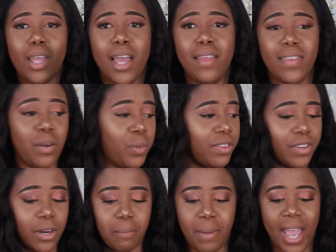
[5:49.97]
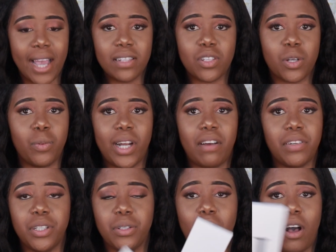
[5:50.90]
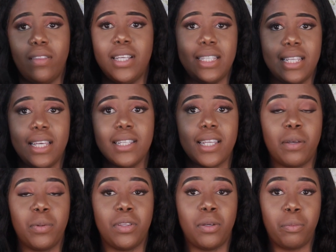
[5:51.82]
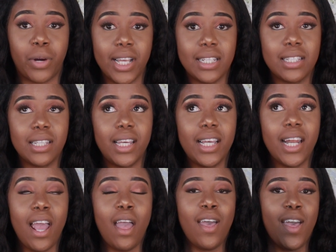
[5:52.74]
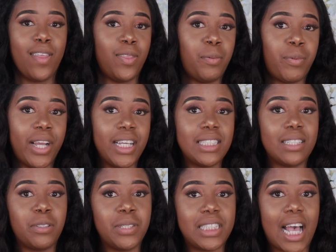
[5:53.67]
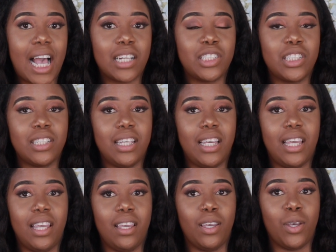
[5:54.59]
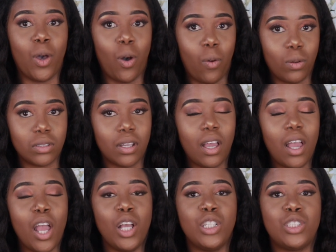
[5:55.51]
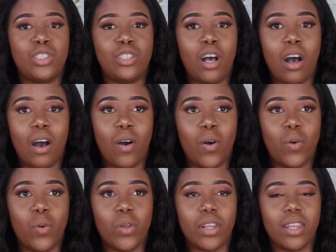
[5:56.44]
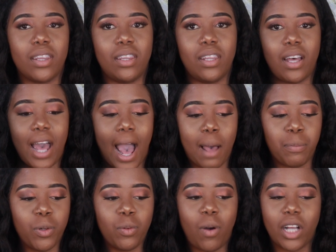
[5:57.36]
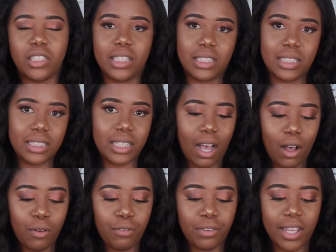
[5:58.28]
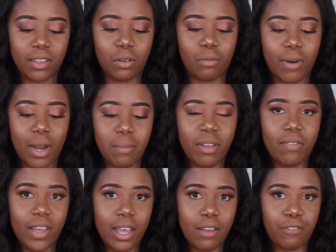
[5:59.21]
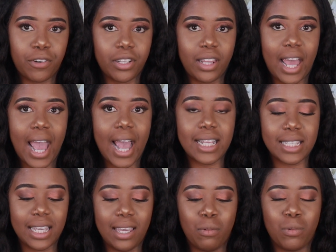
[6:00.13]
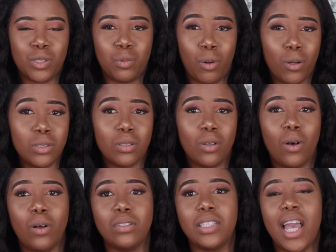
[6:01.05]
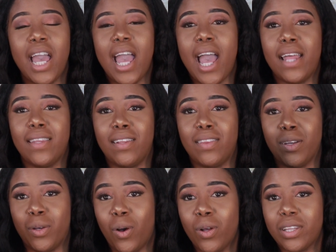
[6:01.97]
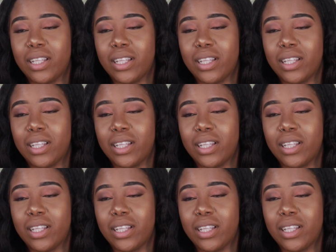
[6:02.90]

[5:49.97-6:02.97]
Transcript: And then with their bands or whatever you call these things, like with the bracelet was actually gold. So the Apple Watch itself, like the rim of it for the SE was rose gold, and then the gold